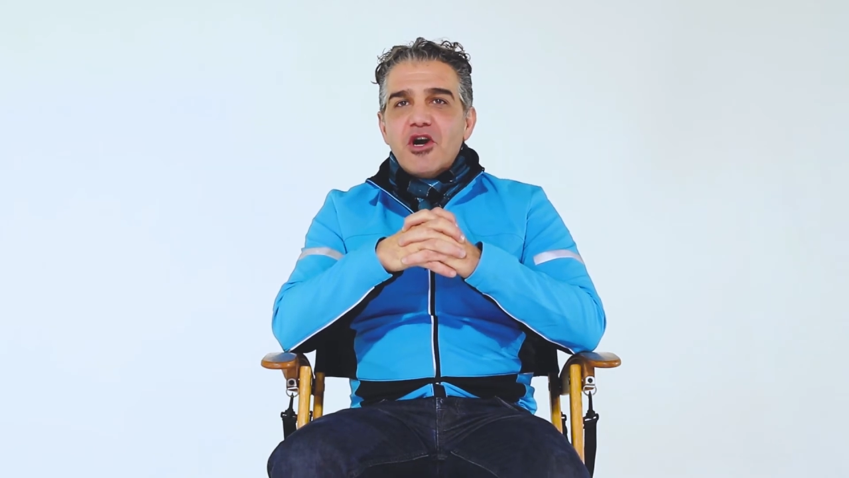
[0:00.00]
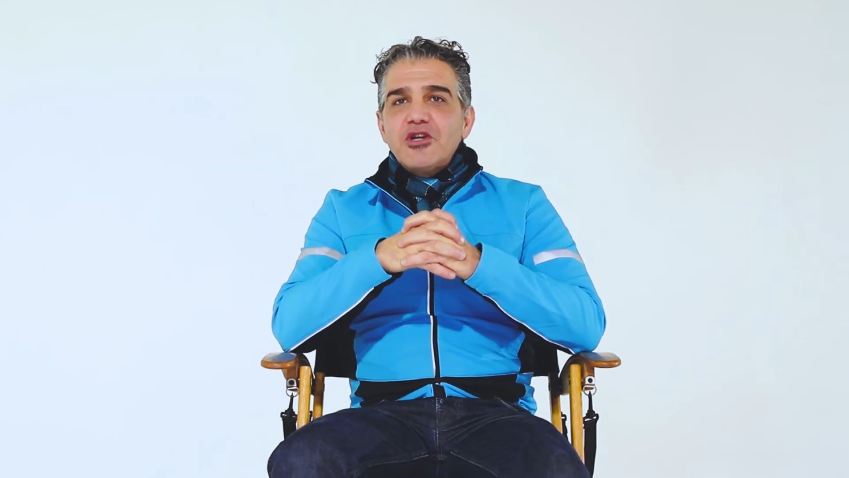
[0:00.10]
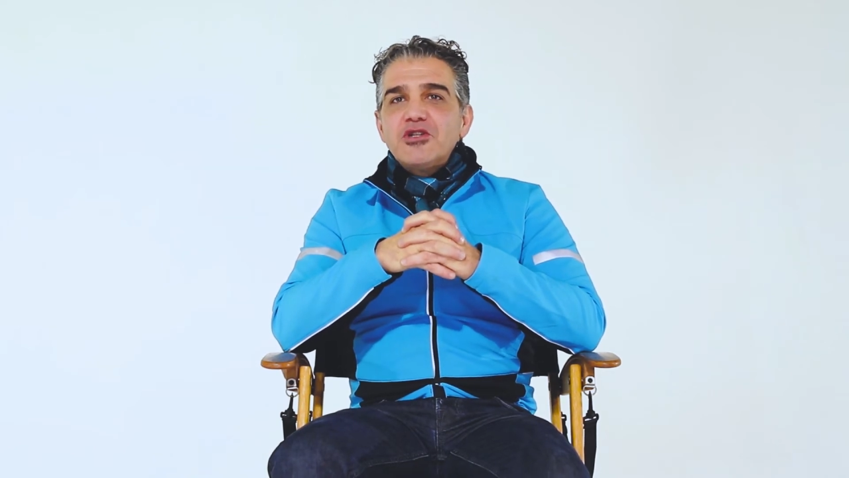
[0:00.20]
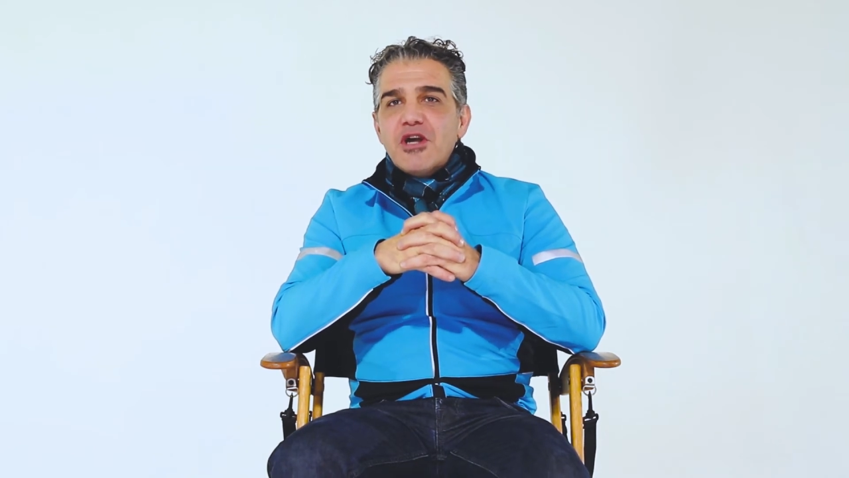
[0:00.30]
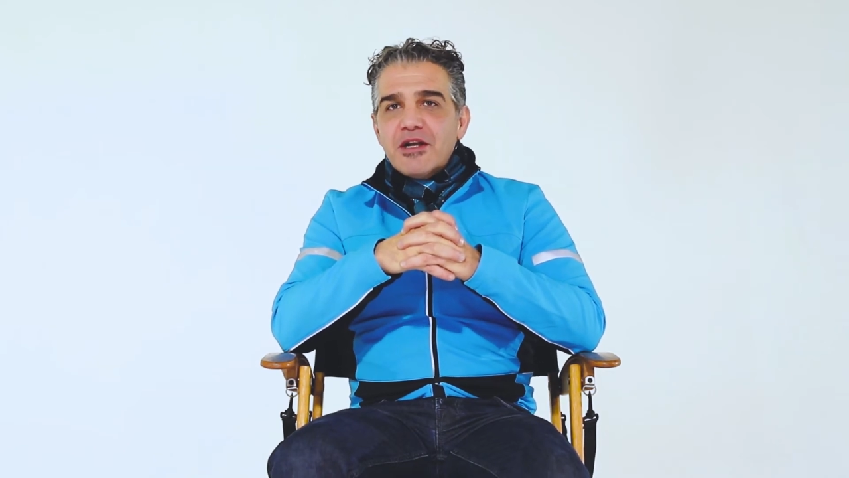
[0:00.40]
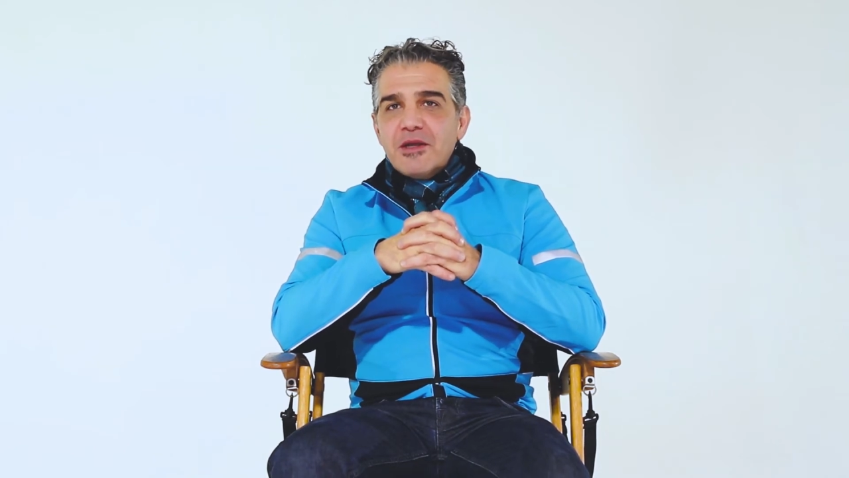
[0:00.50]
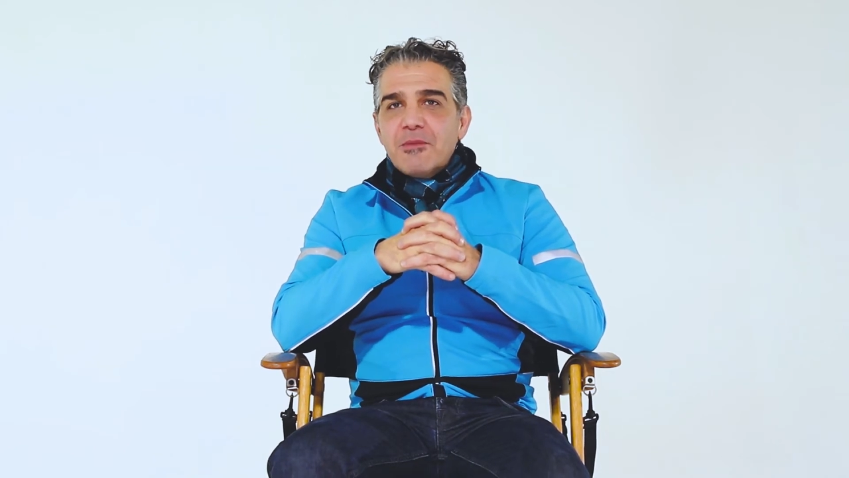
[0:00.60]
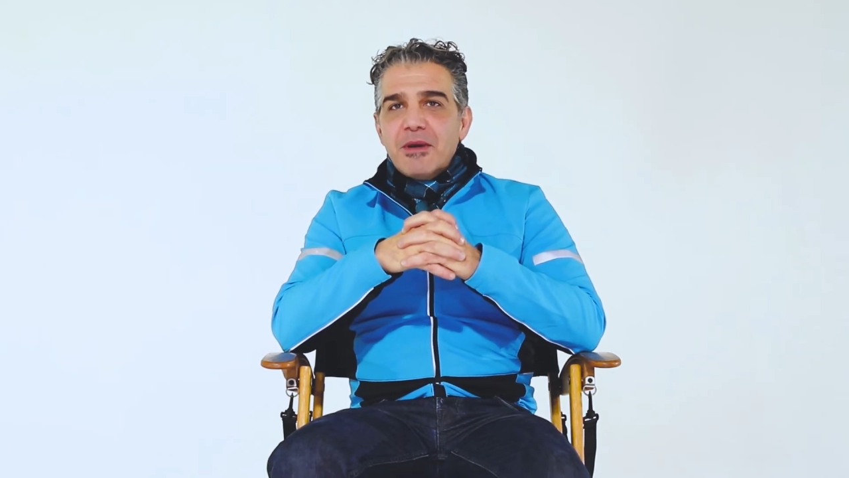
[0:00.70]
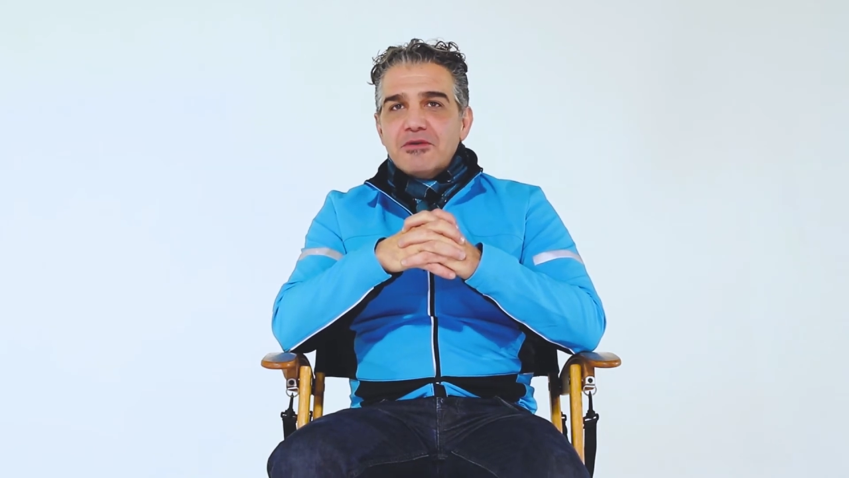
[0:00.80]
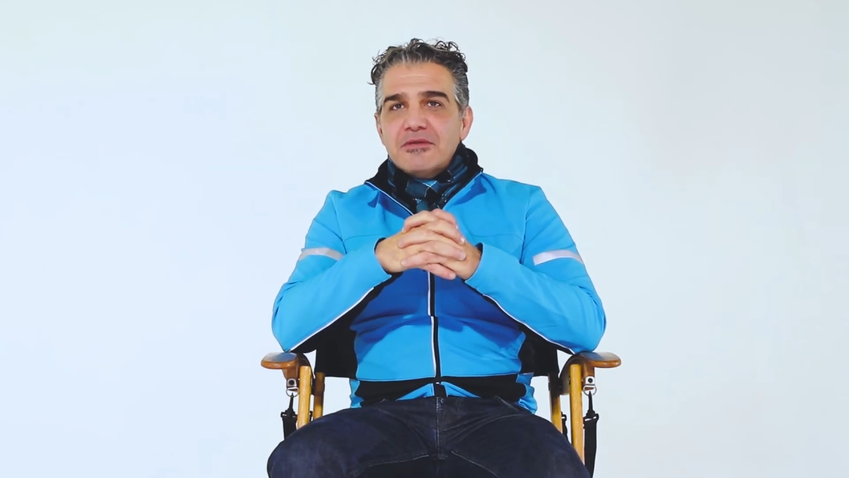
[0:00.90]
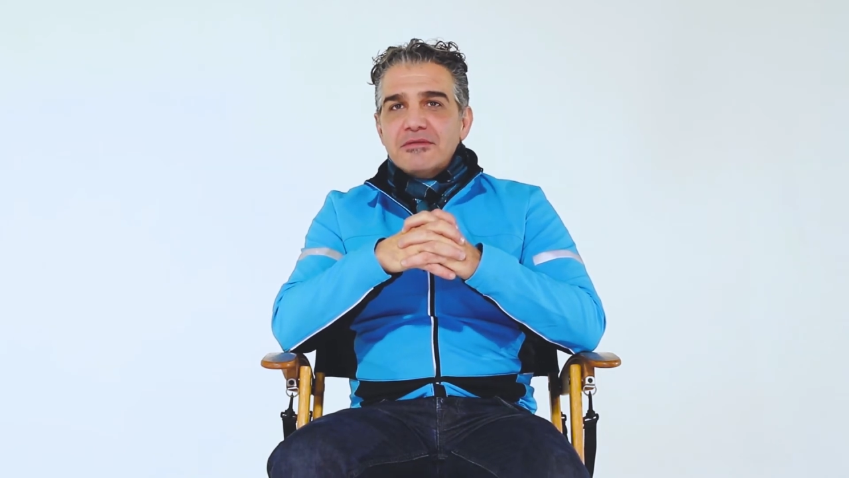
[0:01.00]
are you talking about?